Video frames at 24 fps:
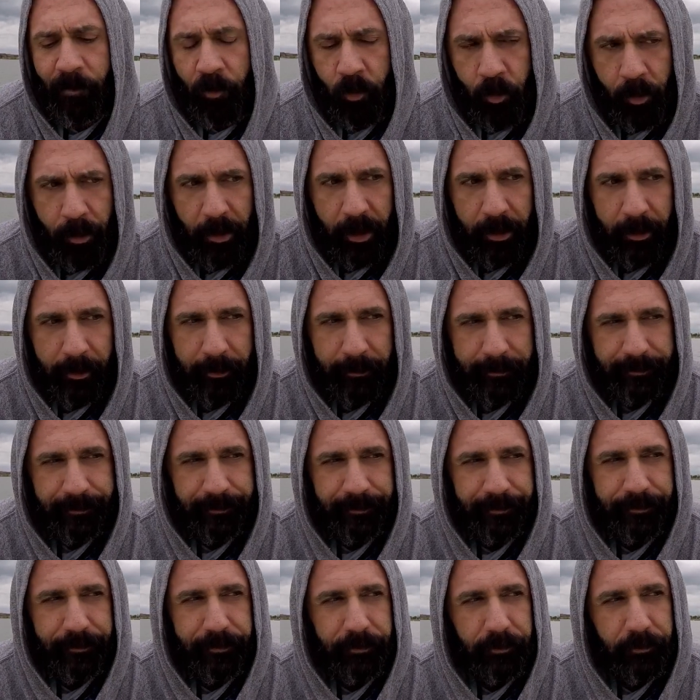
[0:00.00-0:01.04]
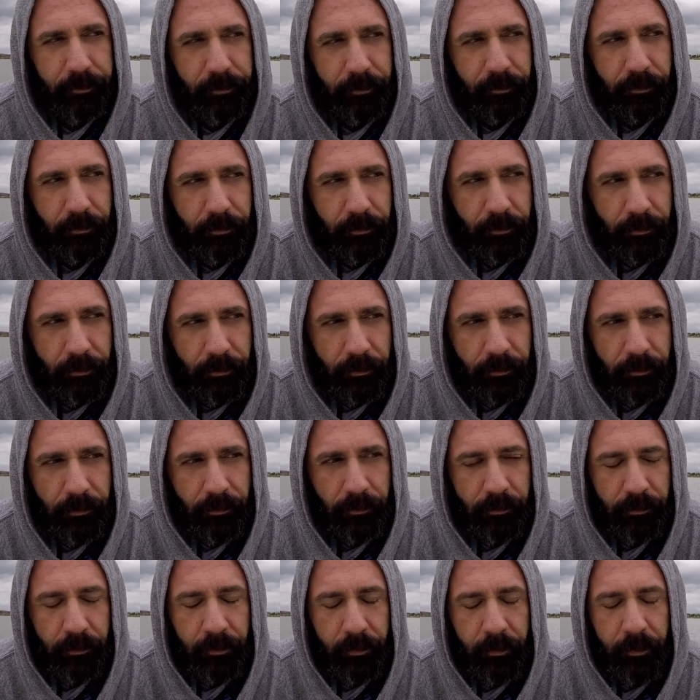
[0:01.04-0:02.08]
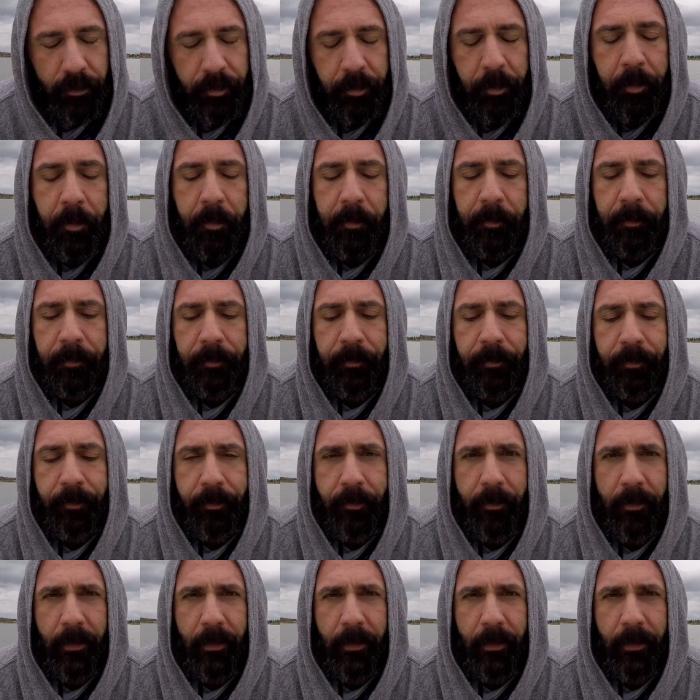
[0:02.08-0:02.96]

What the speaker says: Nothing is said.